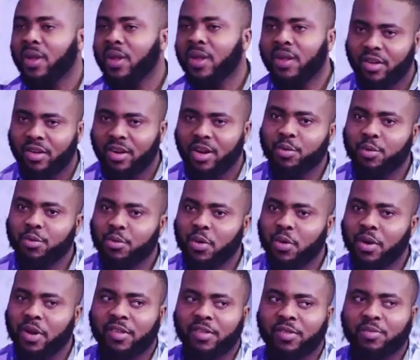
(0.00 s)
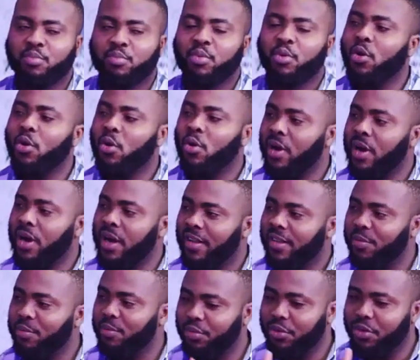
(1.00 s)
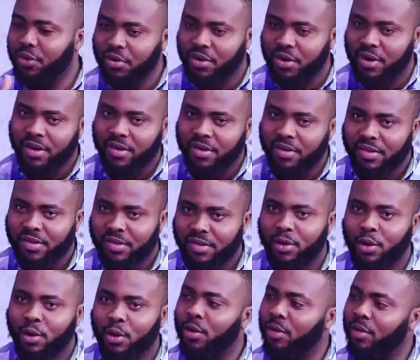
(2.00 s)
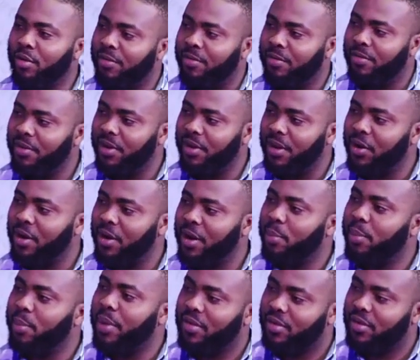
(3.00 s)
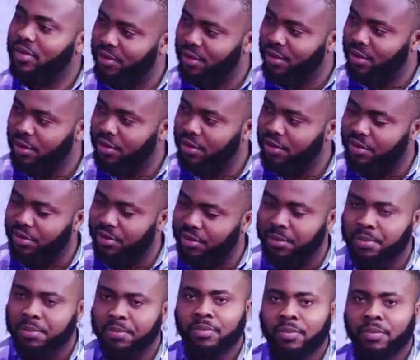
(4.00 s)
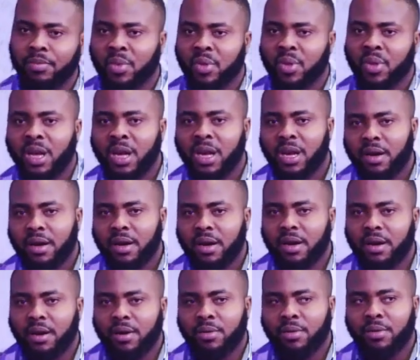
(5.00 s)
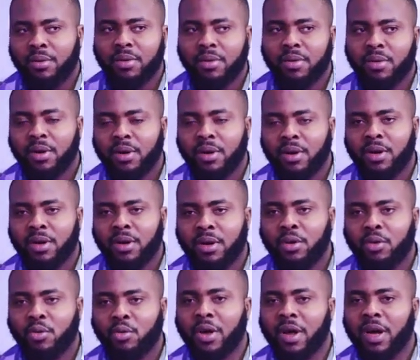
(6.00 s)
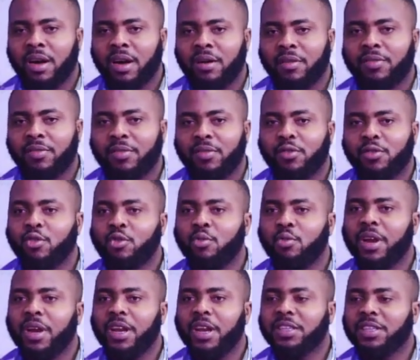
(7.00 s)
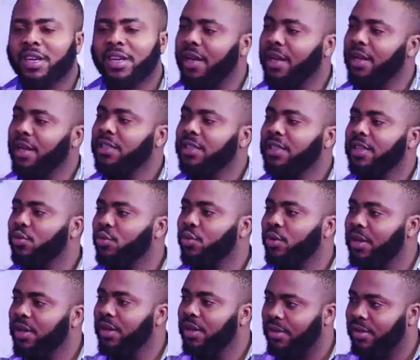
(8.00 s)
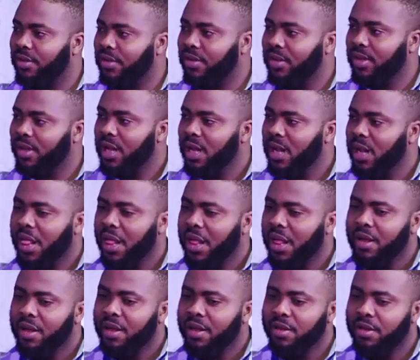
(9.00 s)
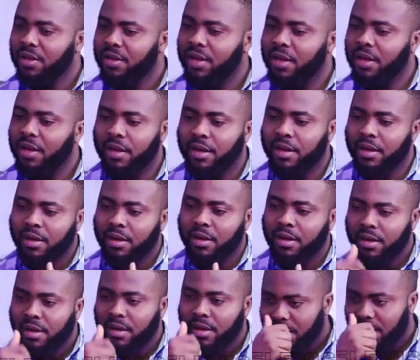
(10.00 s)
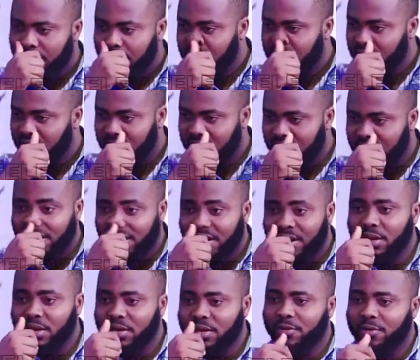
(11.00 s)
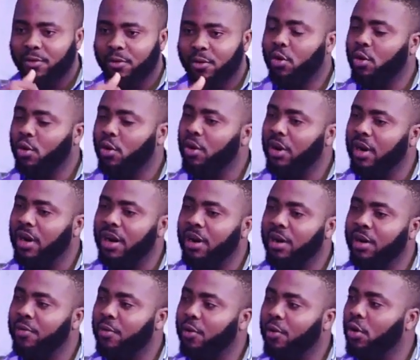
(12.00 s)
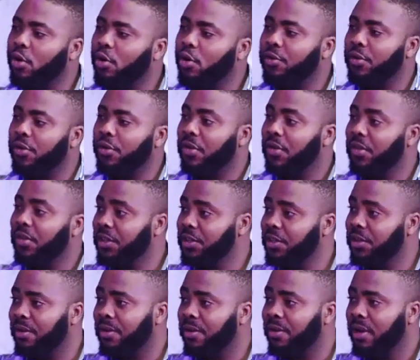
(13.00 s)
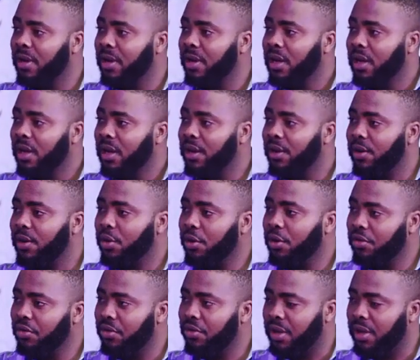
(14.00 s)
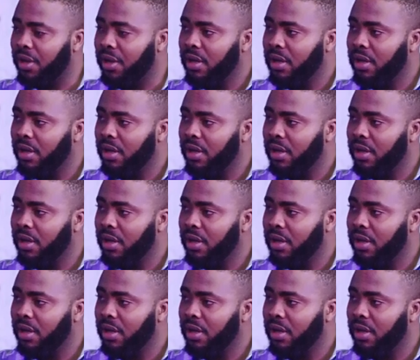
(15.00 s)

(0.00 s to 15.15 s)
so that people could explore and experience love in other parts of the country. And now we have so many challenges with this. There are a lot of calls for secession in the country.